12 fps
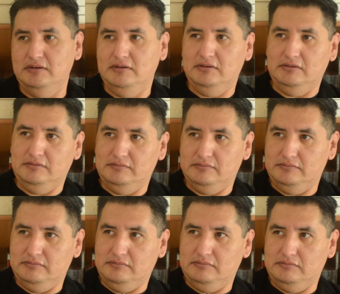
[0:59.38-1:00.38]

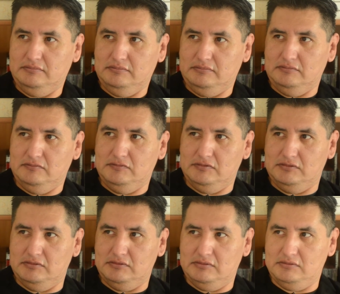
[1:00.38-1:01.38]

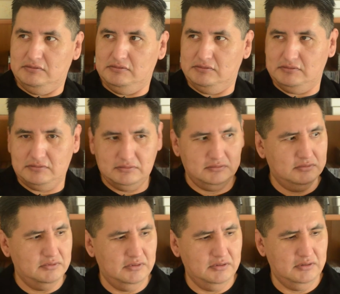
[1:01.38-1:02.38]

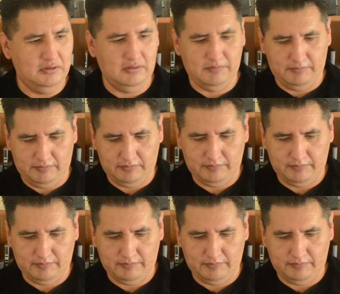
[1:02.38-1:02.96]
(no one is talking)